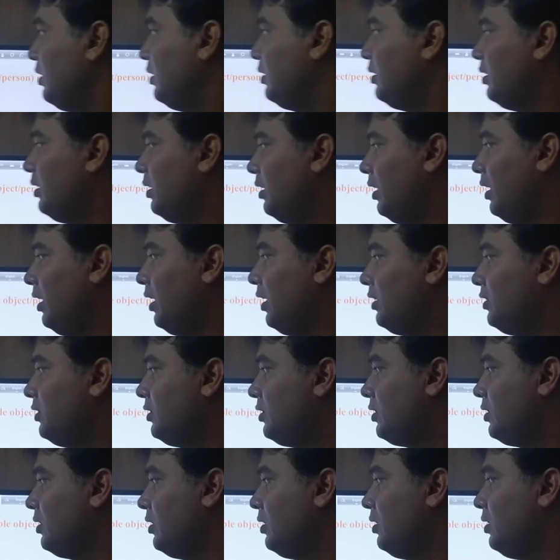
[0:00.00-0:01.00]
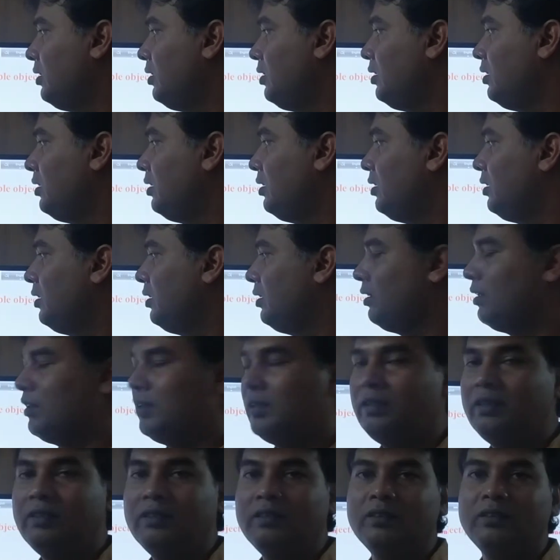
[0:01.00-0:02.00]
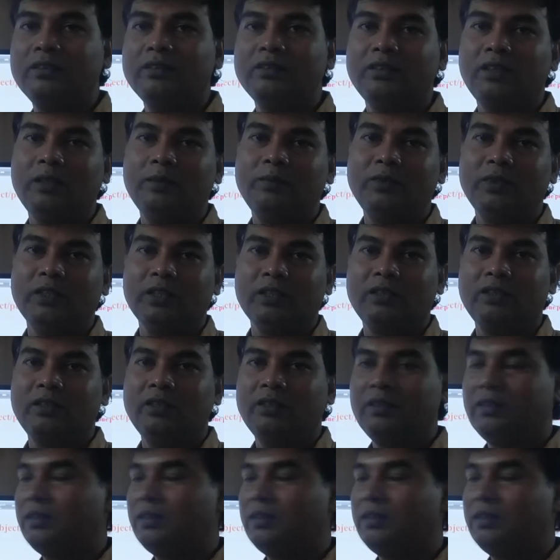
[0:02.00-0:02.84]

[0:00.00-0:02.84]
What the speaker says: then as, then subject.